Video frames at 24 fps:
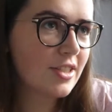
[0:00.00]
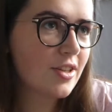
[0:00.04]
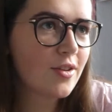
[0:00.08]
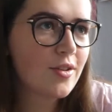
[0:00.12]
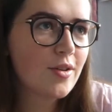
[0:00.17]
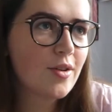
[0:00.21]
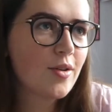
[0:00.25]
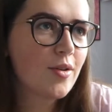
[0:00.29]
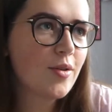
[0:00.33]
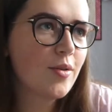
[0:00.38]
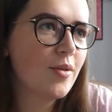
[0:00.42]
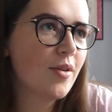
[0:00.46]
don't
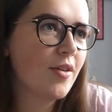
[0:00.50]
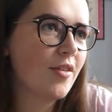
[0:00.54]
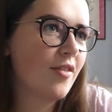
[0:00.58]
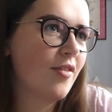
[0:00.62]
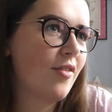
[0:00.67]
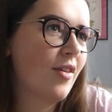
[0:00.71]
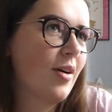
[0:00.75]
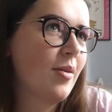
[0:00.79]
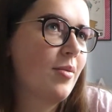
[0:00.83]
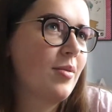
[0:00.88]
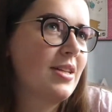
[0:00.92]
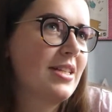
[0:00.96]
know
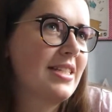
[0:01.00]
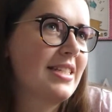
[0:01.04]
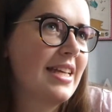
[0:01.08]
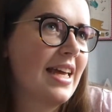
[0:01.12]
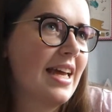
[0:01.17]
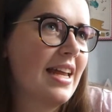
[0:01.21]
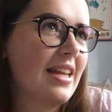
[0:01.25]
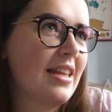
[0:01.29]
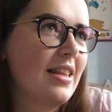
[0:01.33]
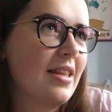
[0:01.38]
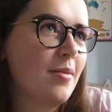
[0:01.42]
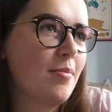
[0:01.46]
if I want to
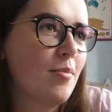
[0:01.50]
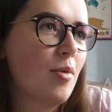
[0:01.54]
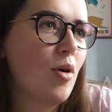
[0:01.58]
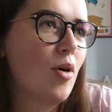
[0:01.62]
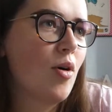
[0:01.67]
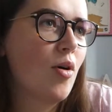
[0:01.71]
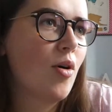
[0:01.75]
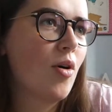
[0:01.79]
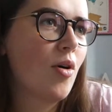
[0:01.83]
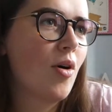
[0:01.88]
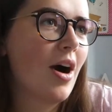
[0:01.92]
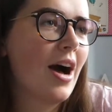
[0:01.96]
say anything
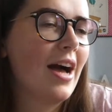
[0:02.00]
more.